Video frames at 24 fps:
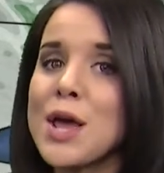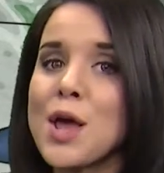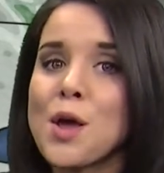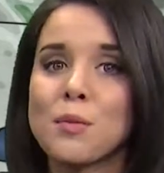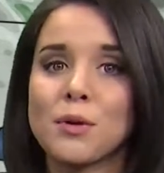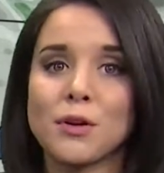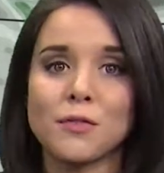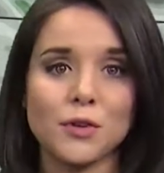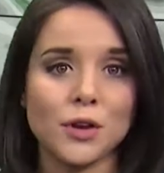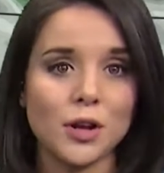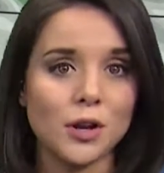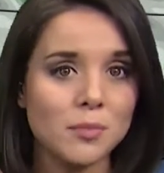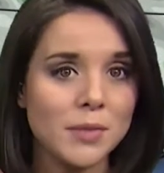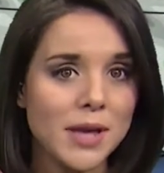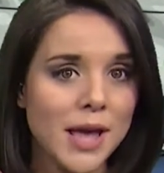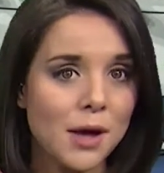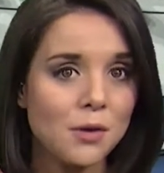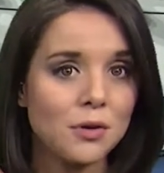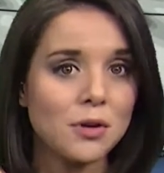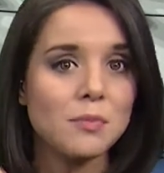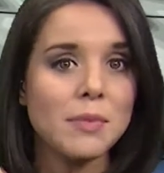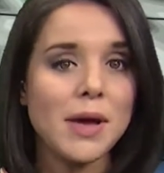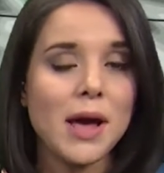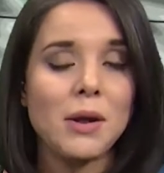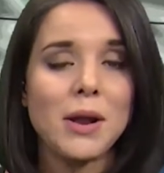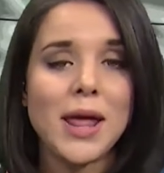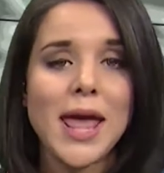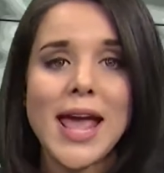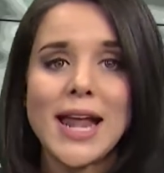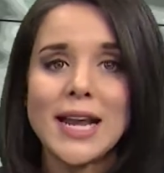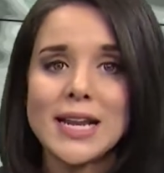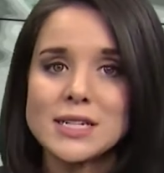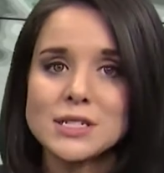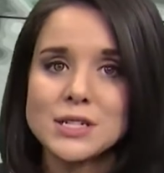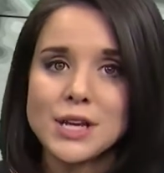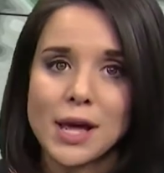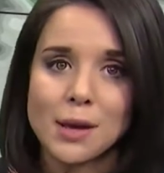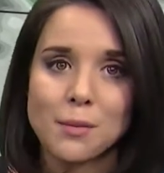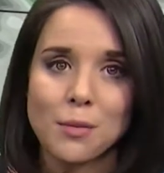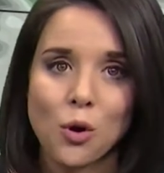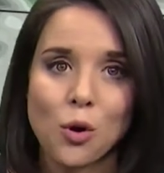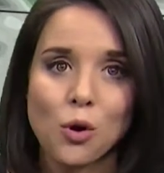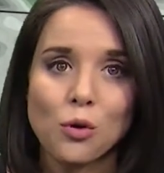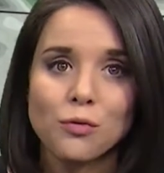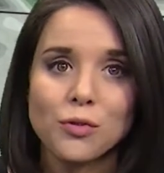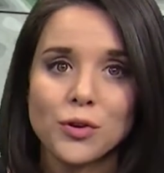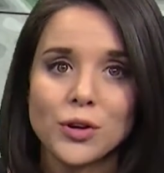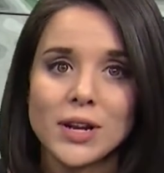But if you're going to be out and about anytime
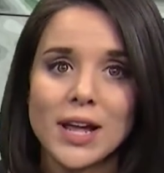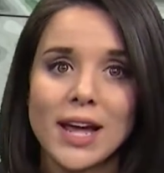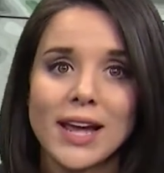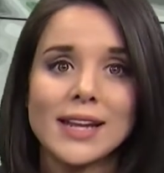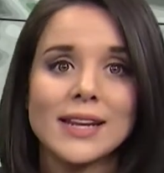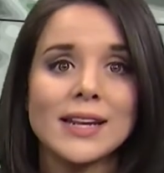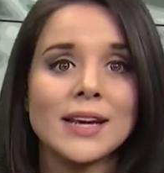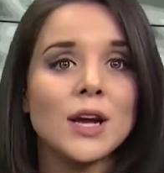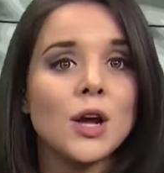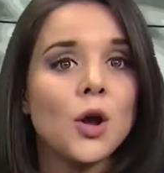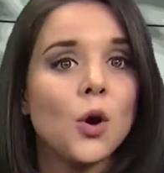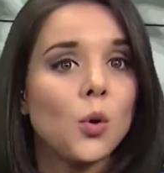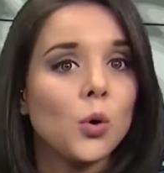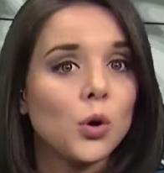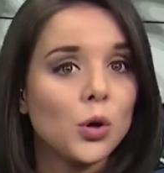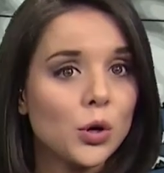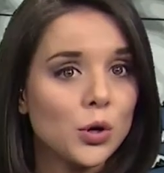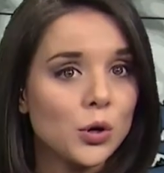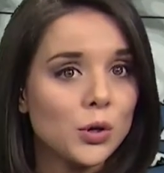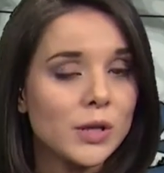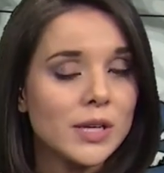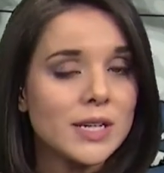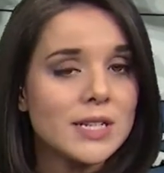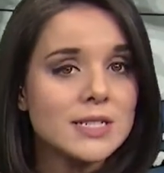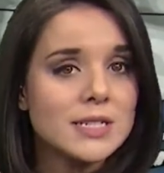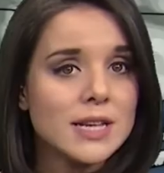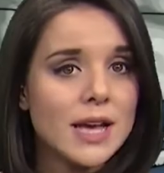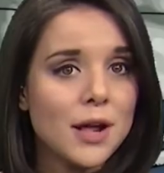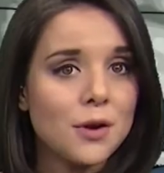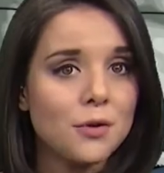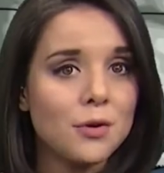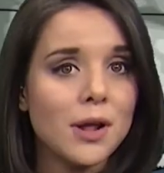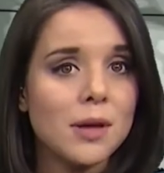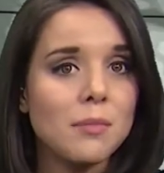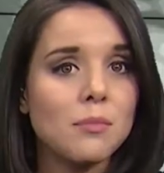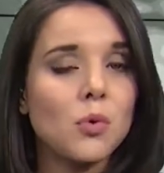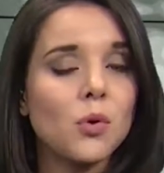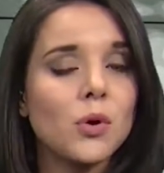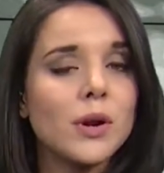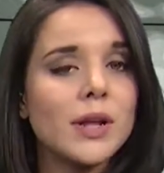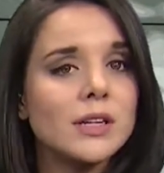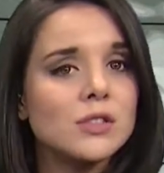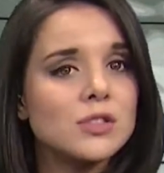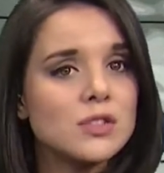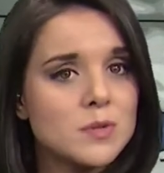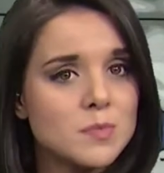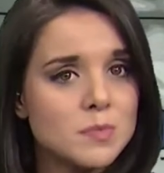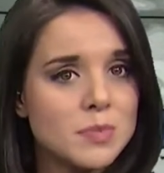overnight or early Saturday morning,
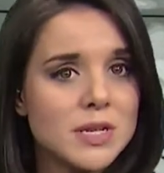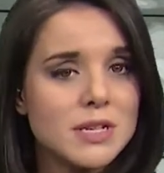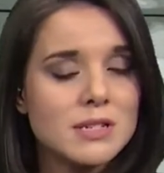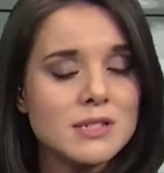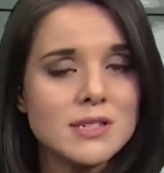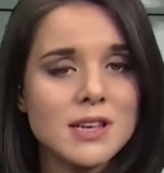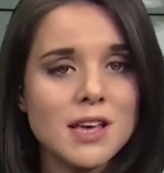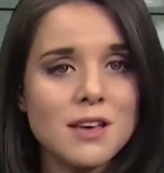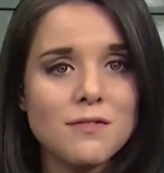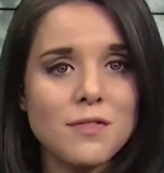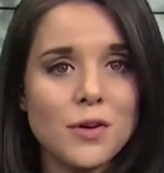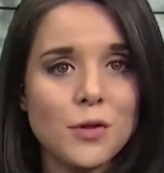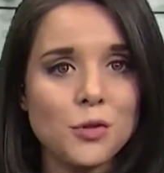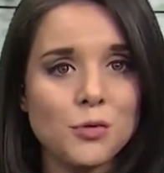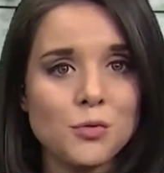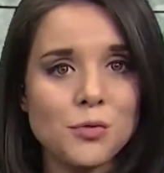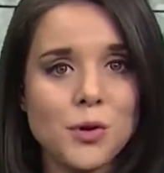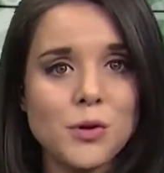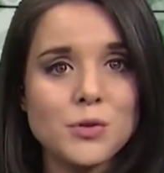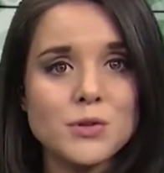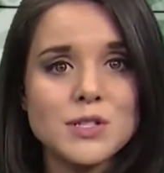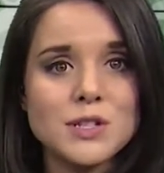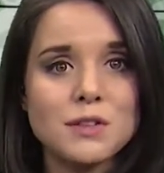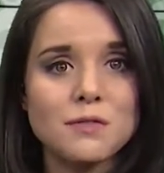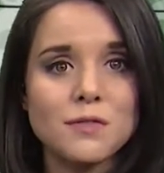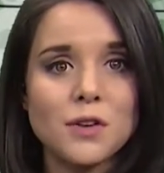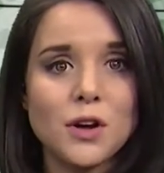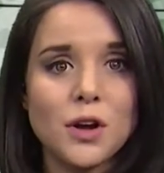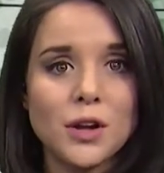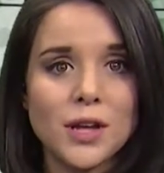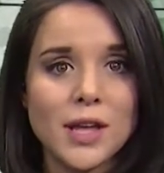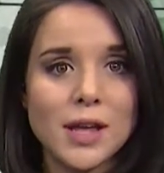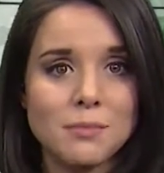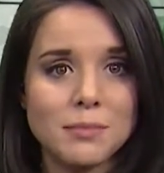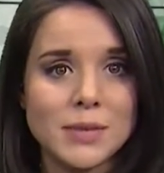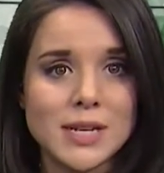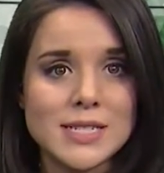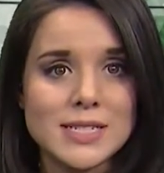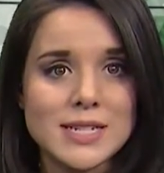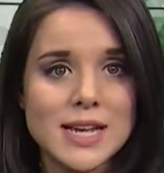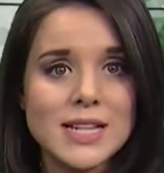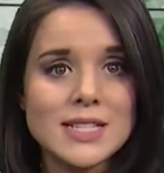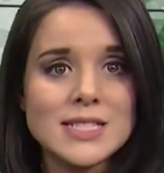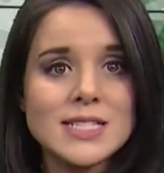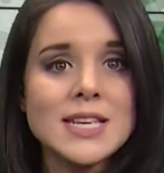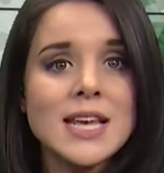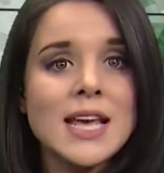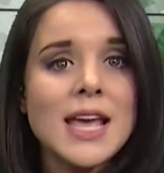just be safe on the roads. The fog can be
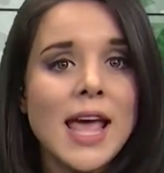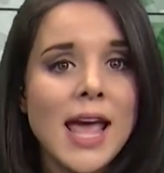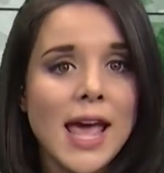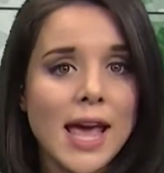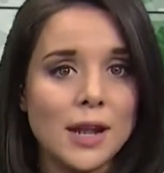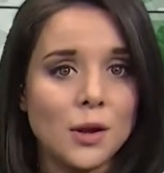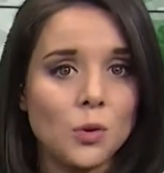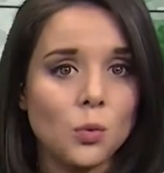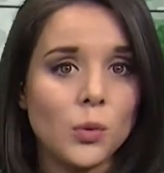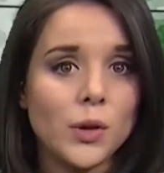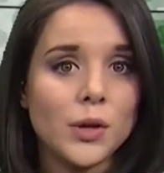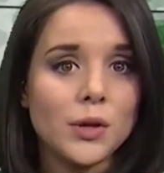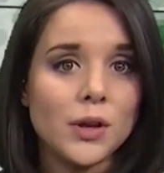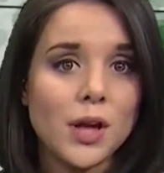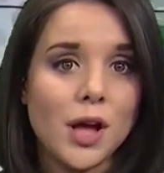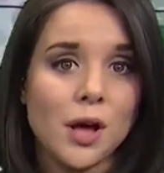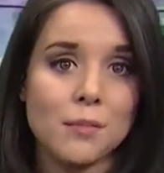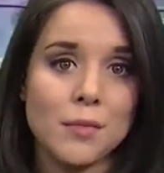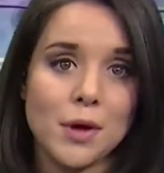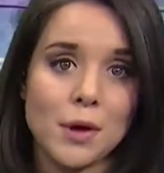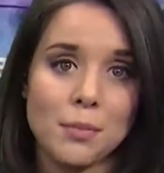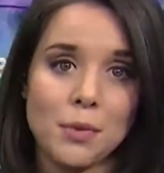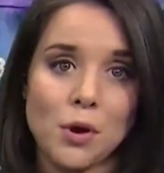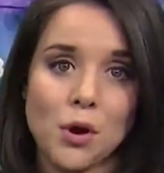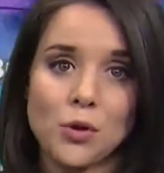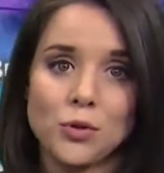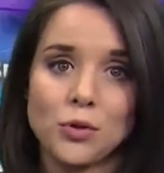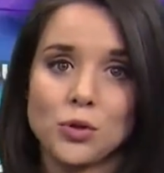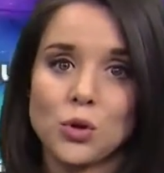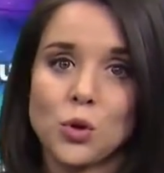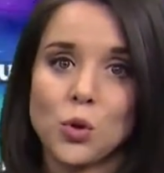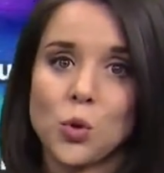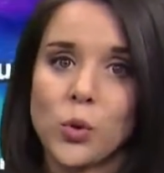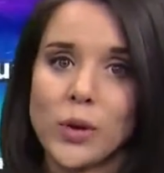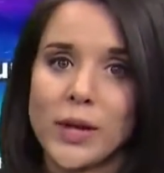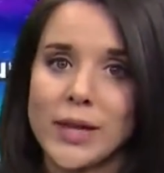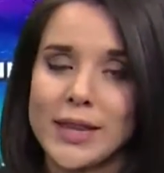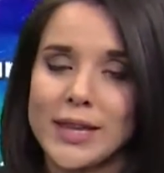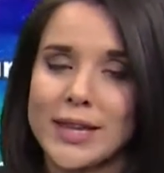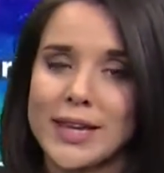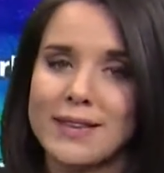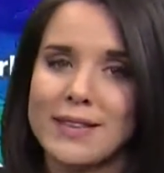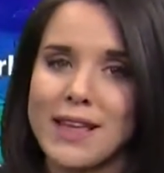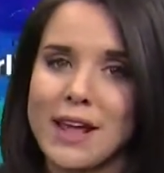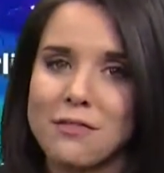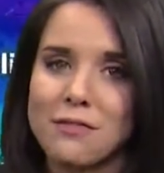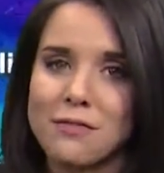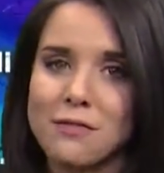dense and it will come up on you quickly.
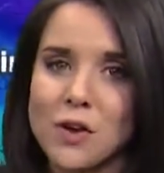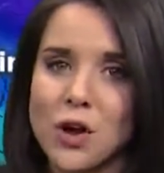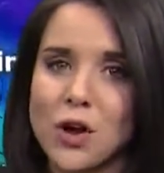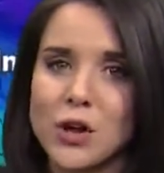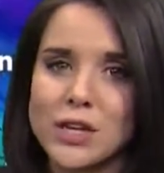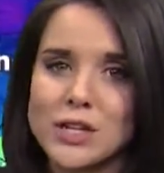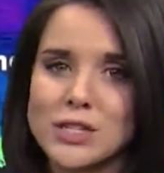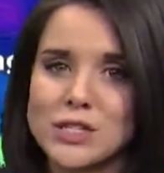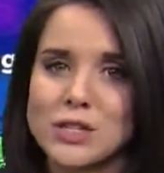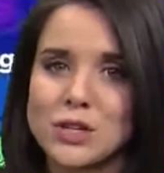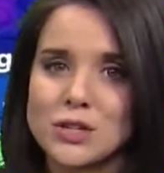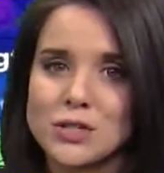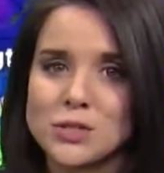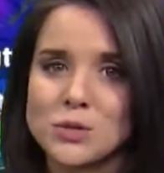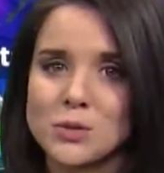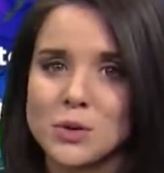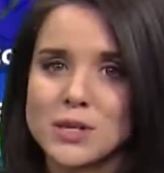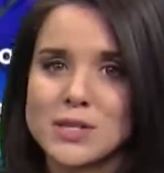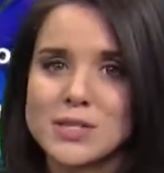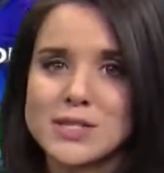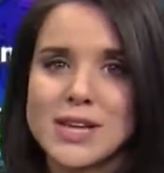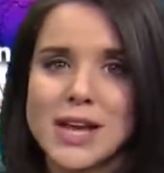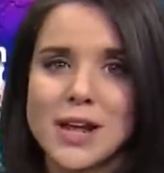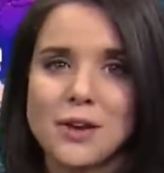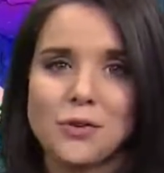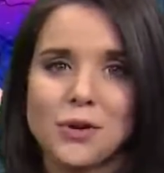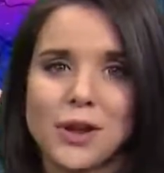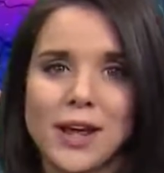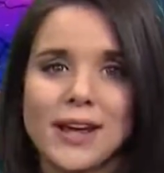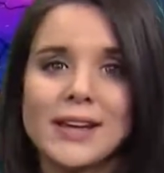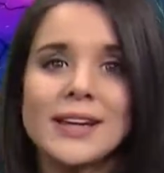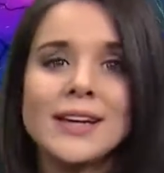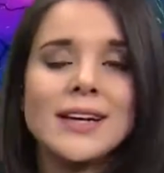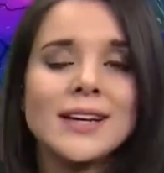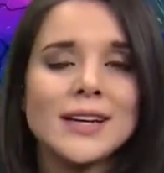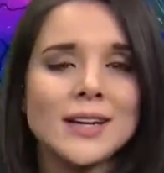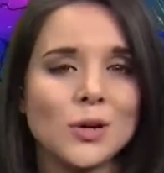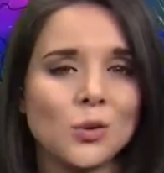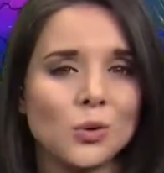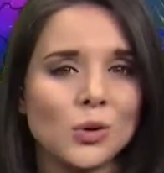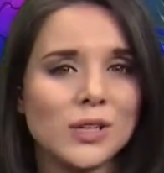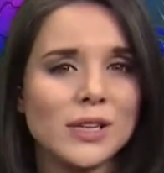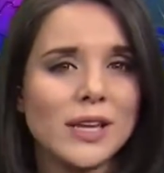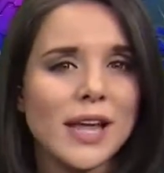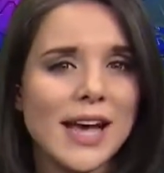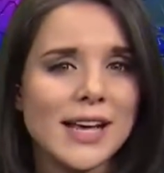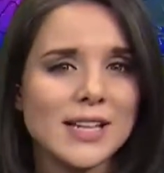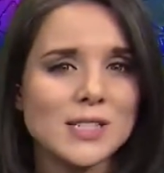And that foggy start to our Saturday will
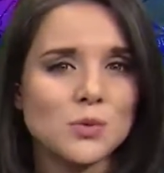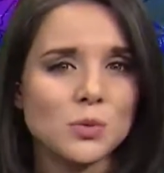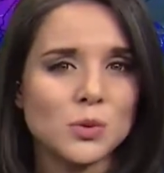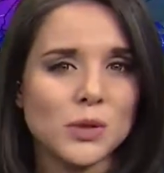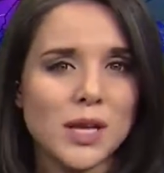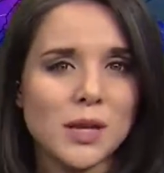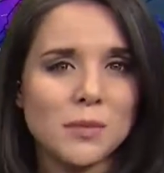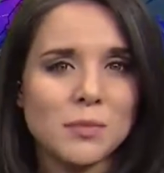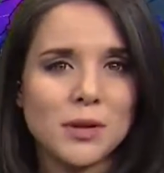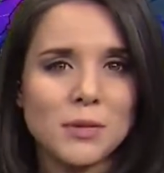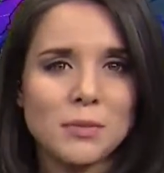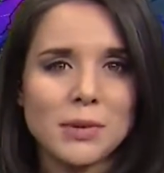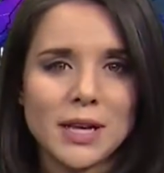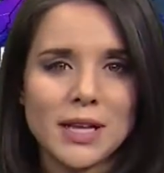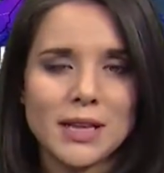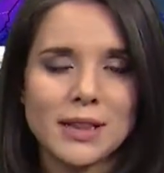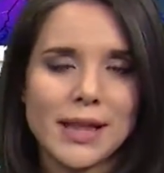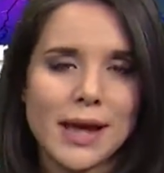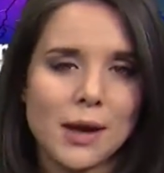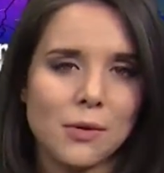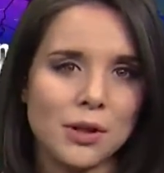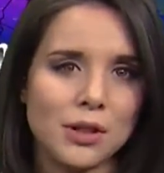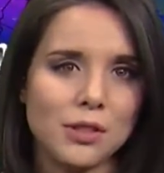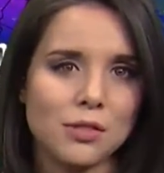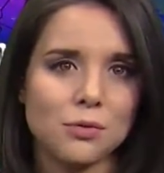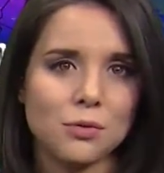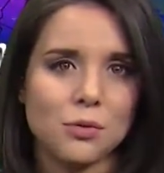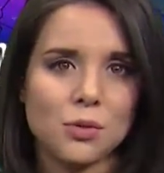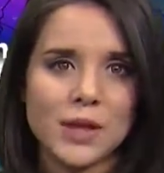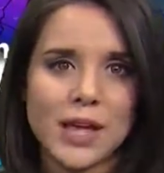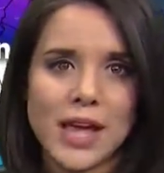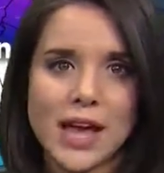last. We'll keep it a bit cloudy through the